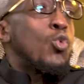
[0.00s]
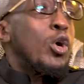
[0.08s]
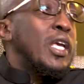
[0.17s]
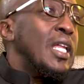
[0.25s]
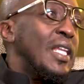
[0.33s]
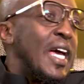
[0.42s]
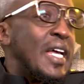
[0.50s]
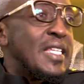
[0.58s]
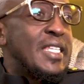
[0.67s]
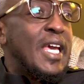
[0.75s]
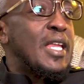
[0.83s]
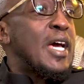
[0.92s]
walk in there and
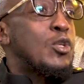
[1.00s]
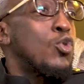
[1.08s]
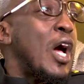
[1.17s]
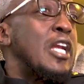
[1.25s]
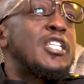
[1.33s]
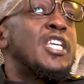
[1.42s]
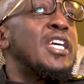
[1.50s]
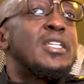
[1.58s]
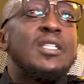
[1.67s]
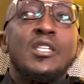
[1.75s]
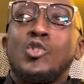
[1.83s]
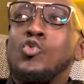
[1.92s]
say, I'll change
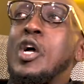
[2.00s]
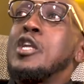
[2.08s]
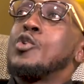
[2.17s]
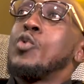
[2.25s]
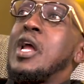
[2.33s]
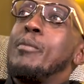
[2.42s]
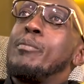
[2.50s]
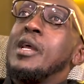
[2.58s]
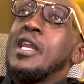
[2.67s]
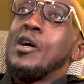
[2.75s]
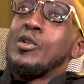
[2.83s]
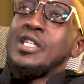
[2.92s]
this, I'll
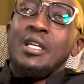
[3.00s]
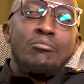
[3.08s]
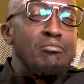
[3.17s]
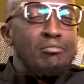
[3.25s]
build a hotel.